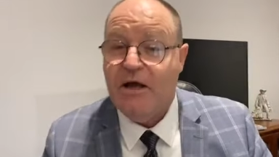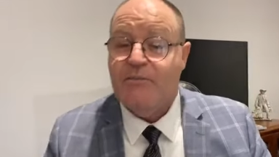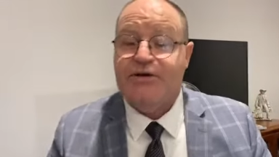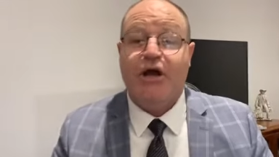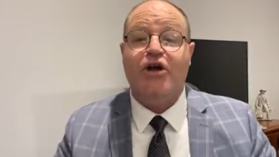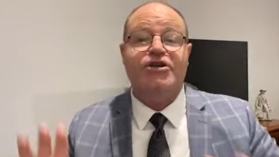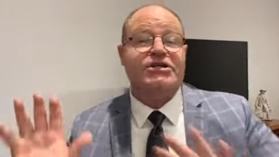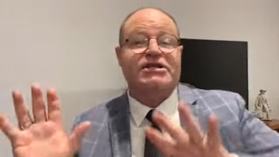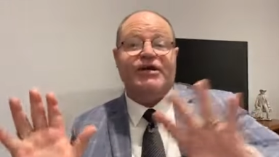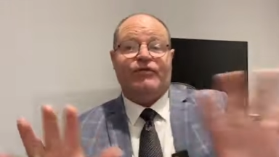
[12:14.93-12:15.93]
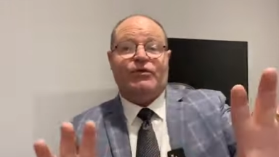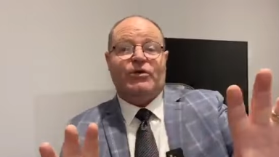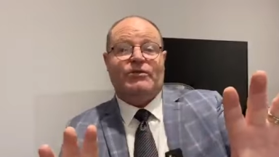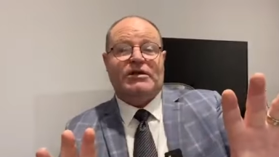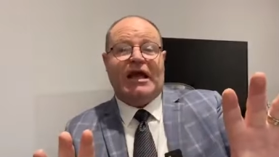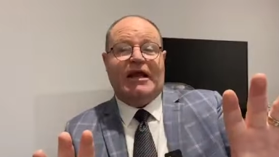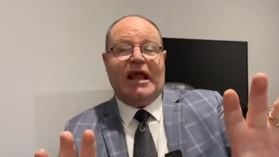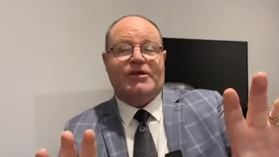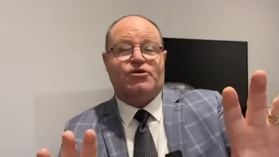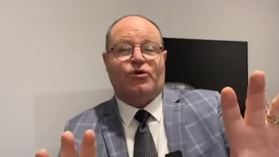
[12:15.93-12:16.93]
But don't just give them to him and, and,
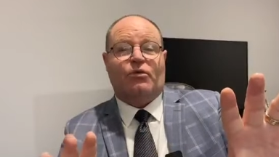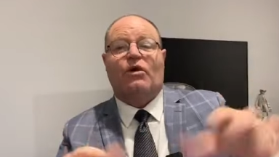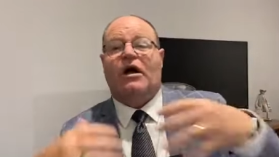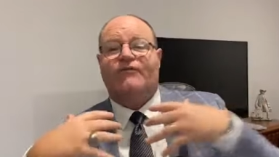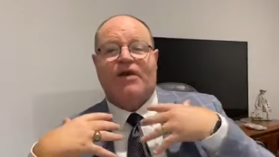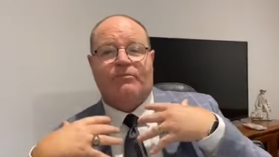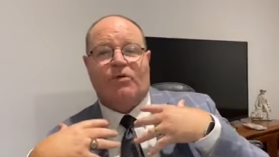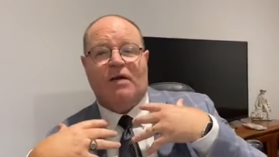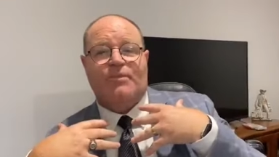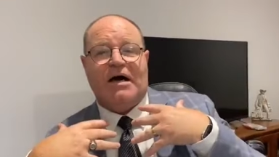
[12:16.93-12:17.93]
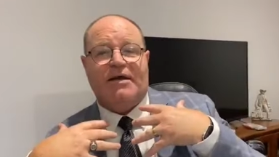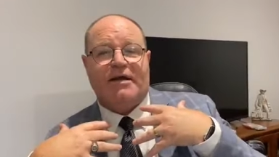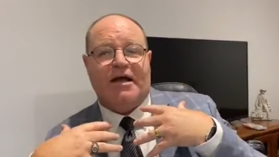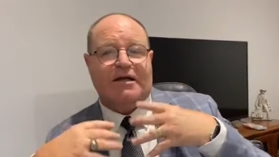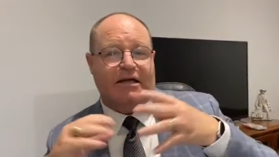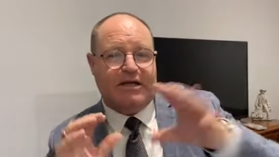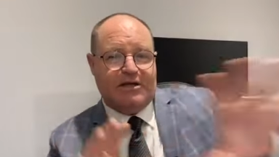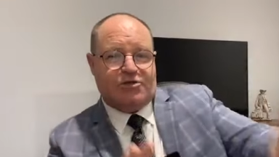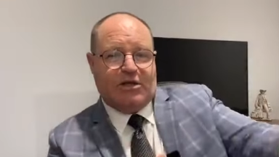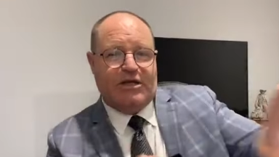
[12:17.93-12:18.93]
and sort of, well, I've done my part now. Here,
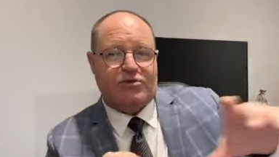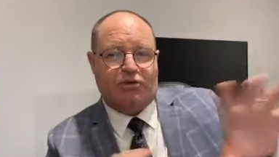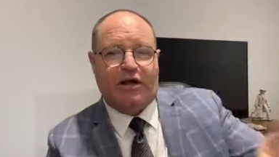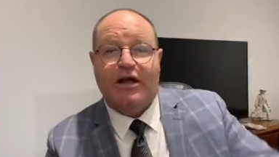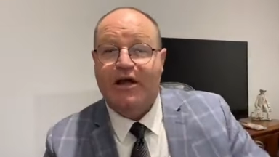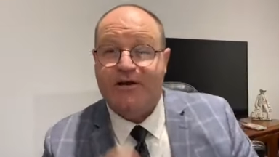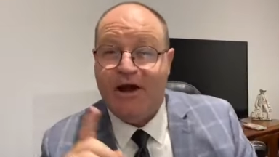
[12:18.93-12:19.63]
here's, here's what.